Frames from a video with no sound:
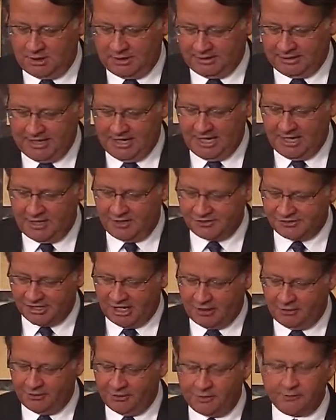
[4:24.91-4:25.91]
Lee
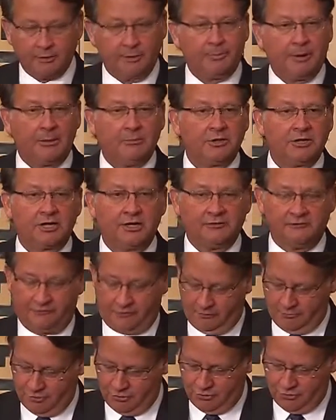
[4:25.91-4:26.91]
Zeldin, Republican
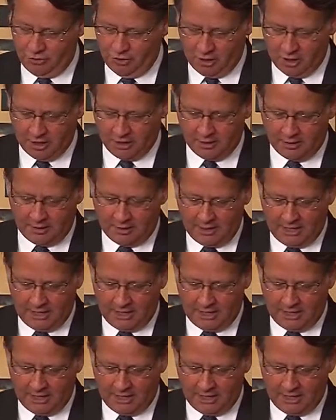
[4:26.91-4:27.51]
from New York,